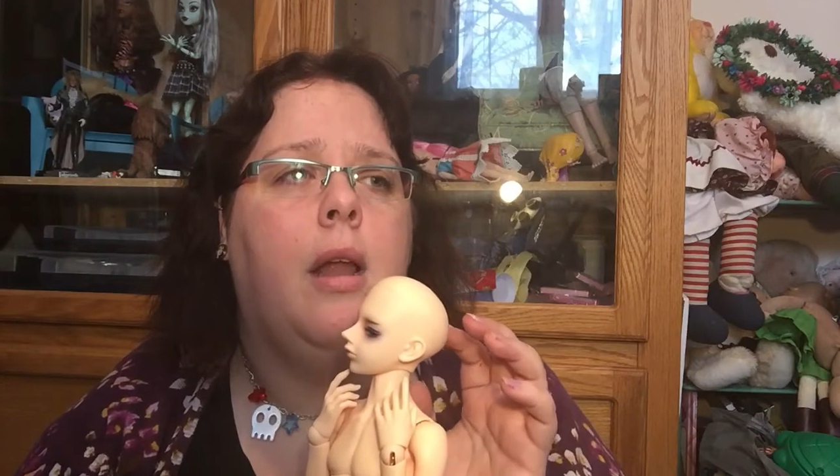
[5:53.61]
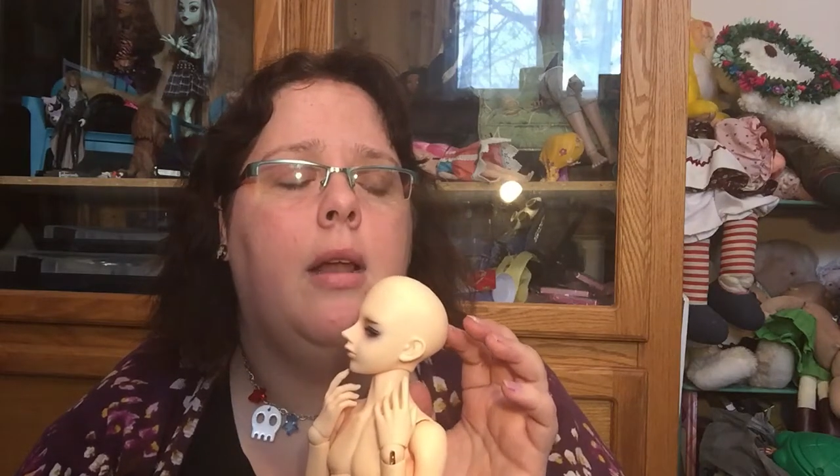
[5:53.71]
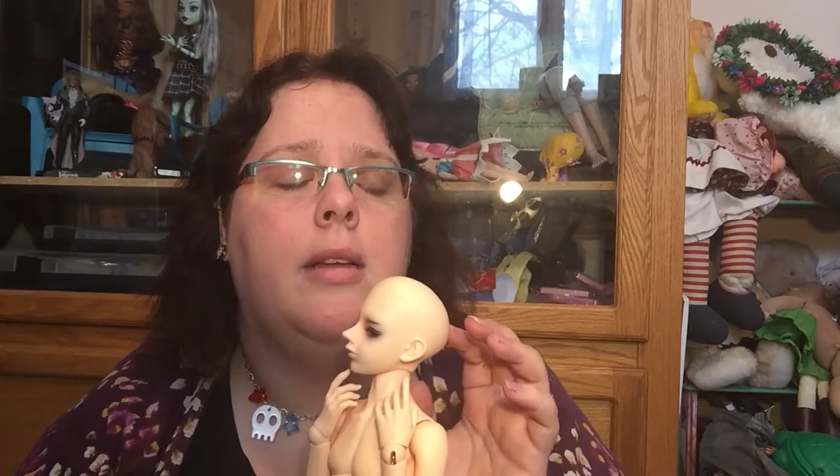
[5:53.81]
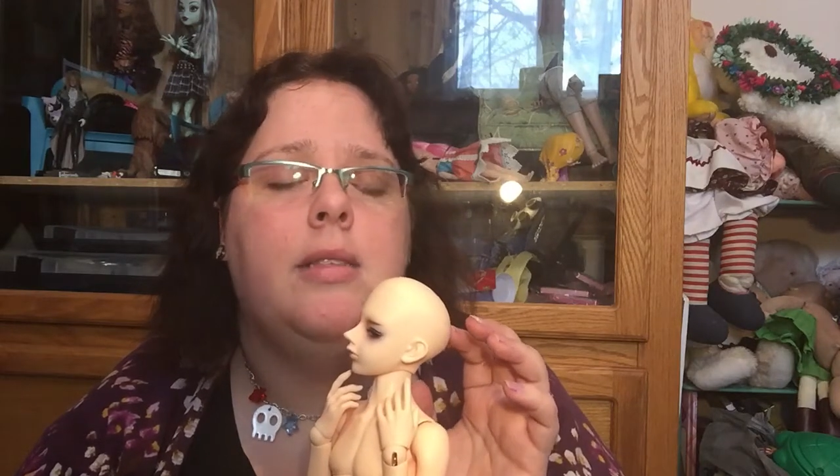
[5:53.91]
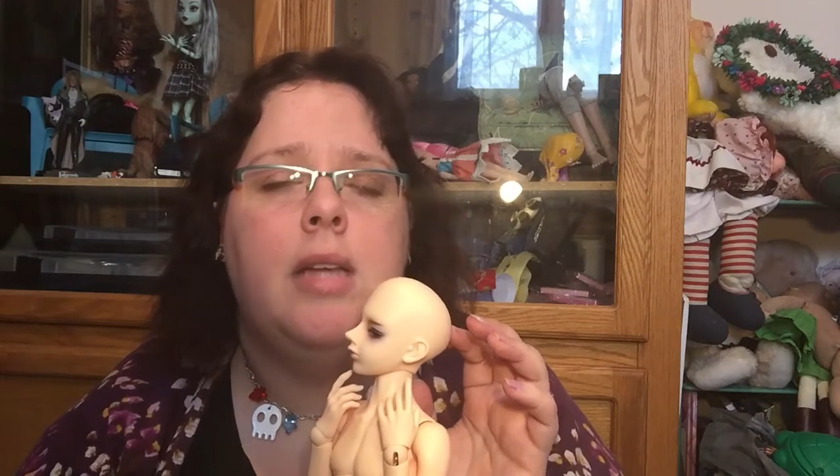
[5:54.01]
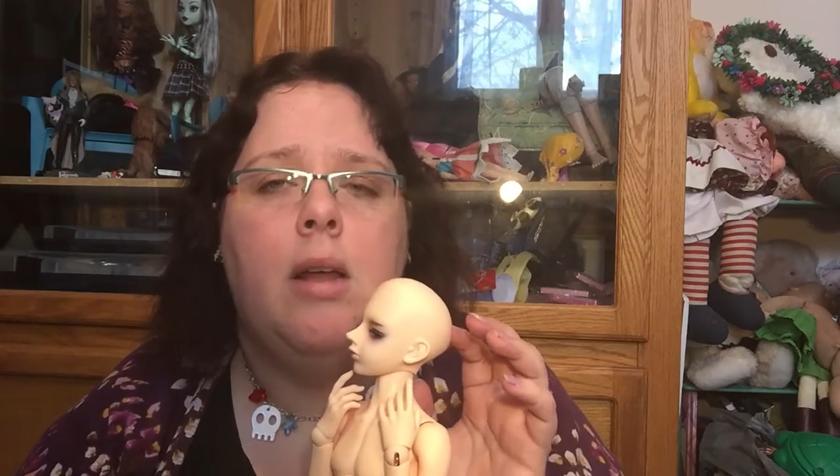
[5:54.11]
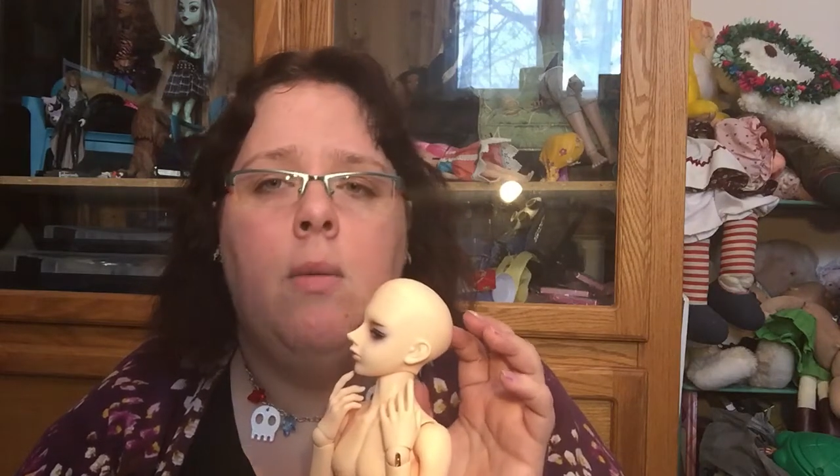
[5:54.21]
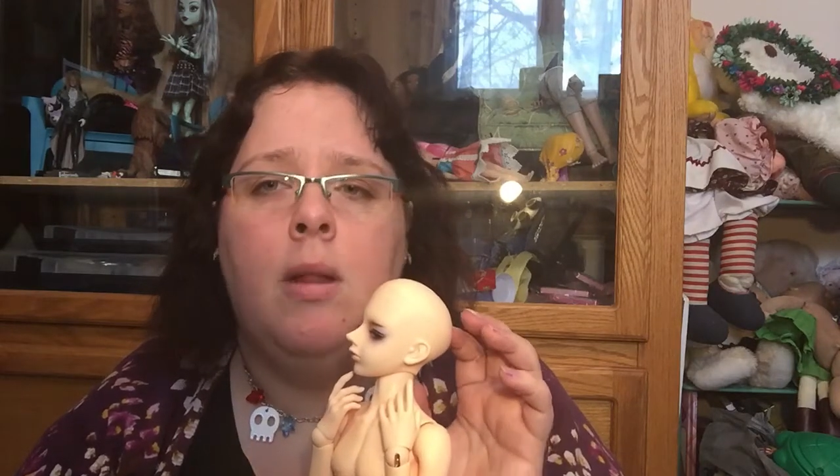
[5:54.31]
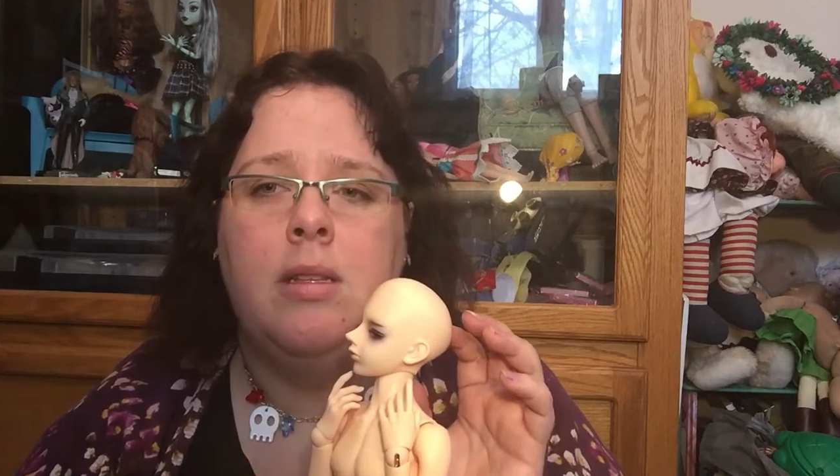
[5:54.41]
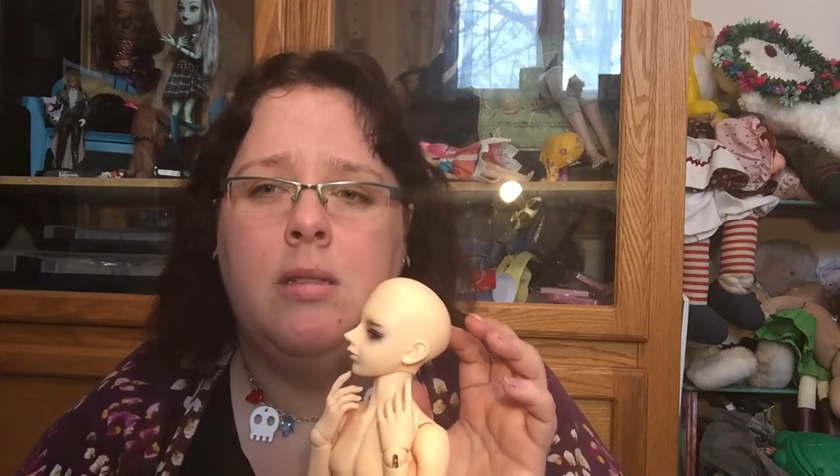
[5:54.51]
And I said,
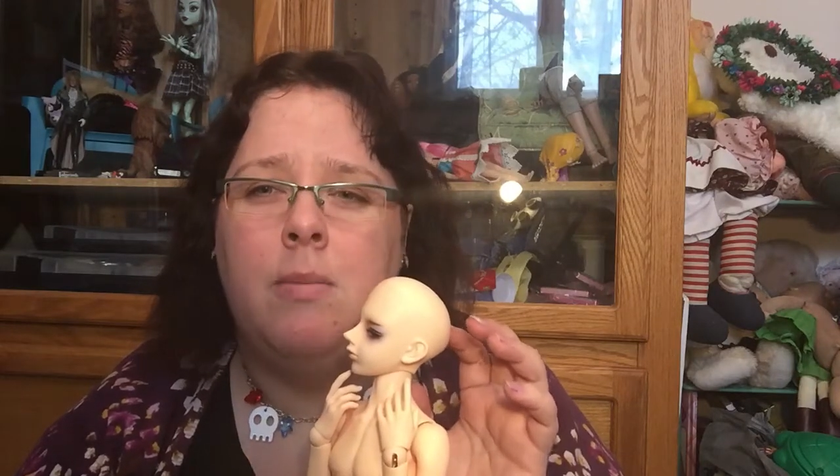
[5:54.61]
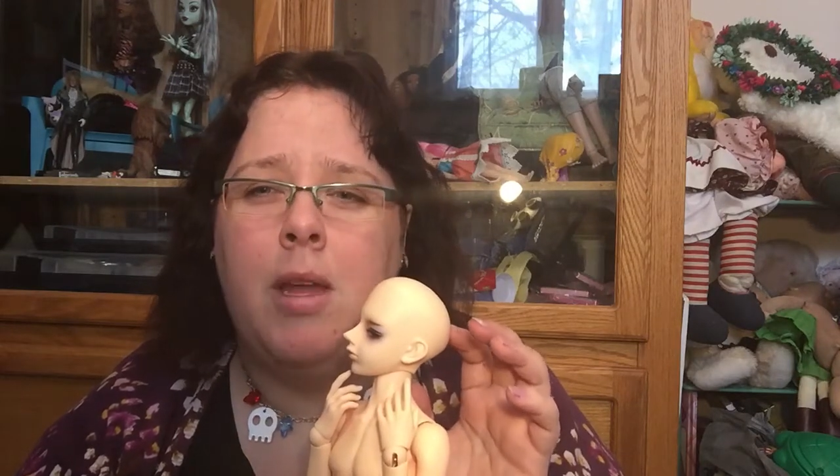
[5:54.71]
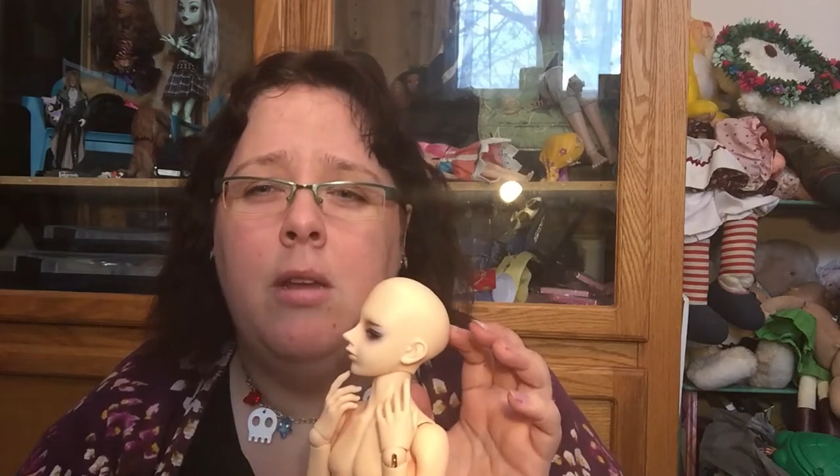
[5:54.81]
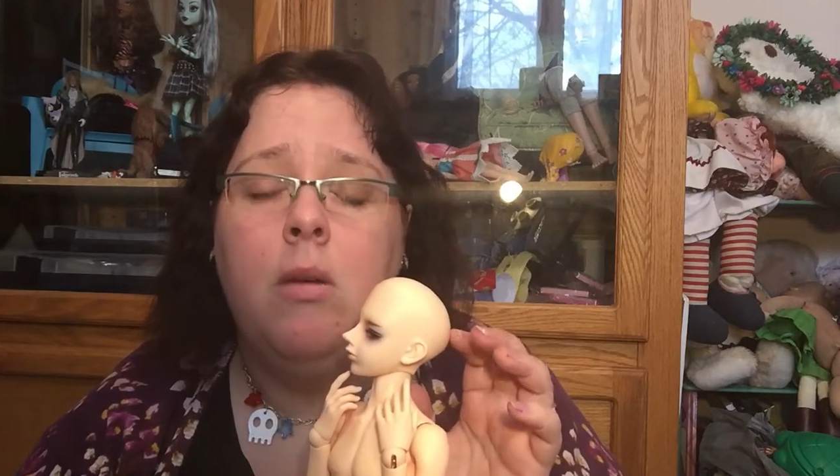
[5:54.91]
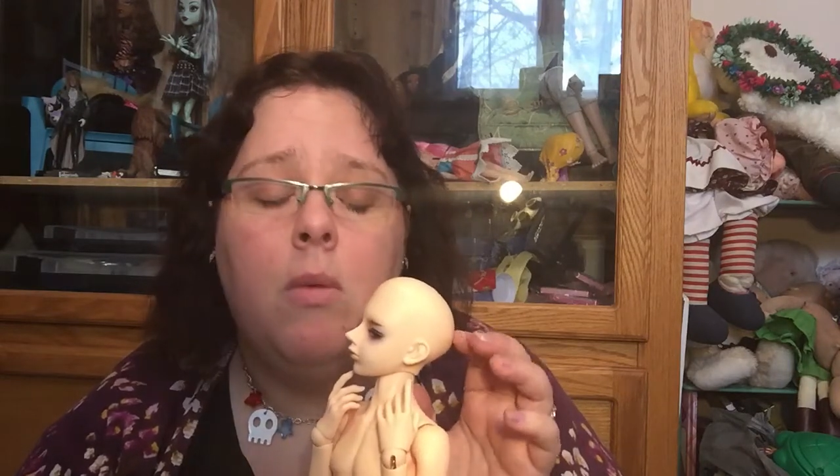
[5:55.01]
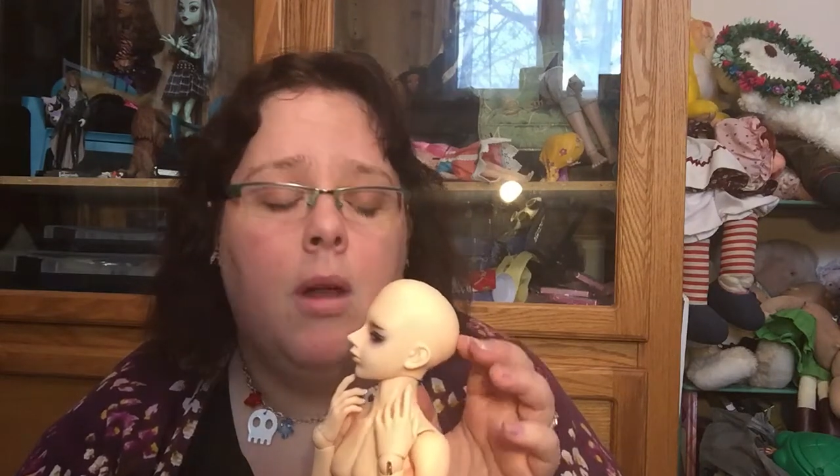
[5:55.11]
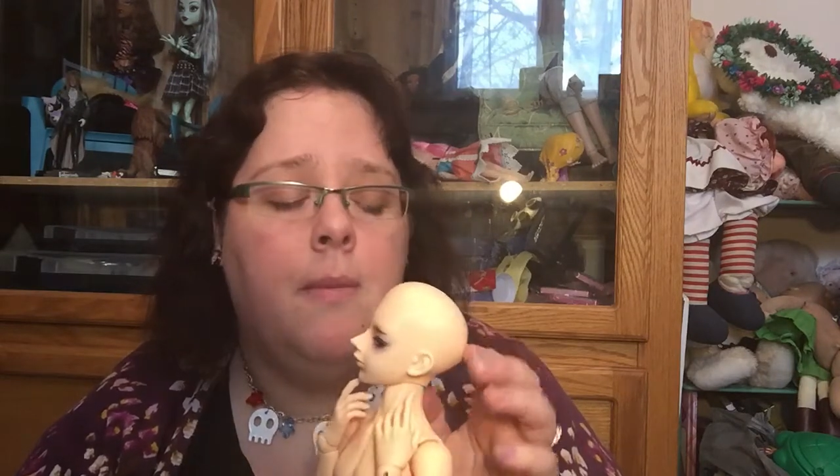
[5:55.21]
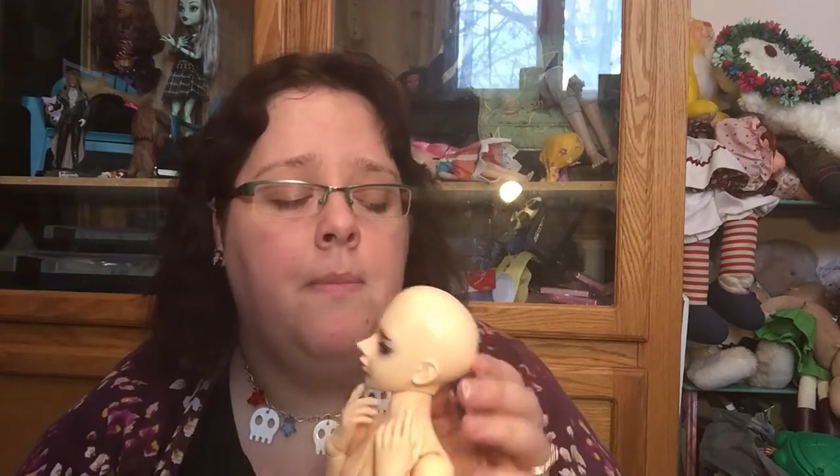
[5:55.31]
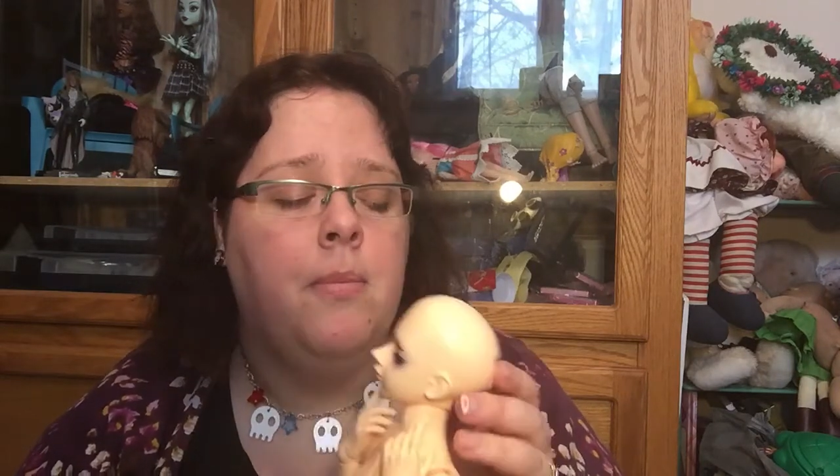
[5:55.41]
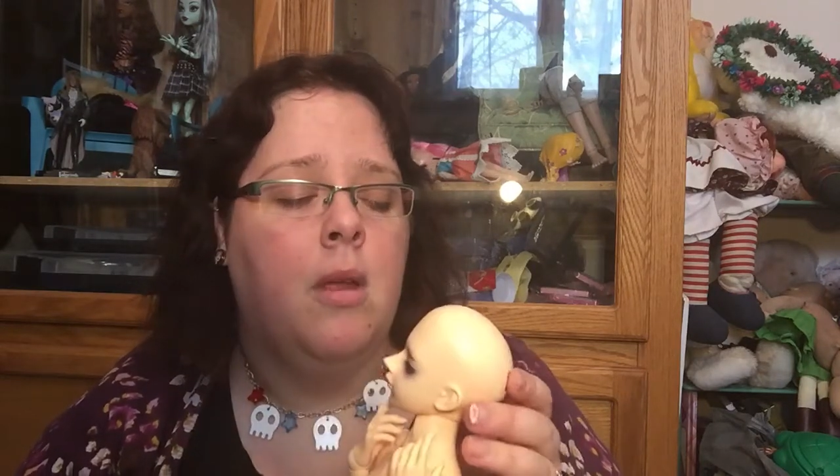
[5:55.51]
"Well, it's my new one."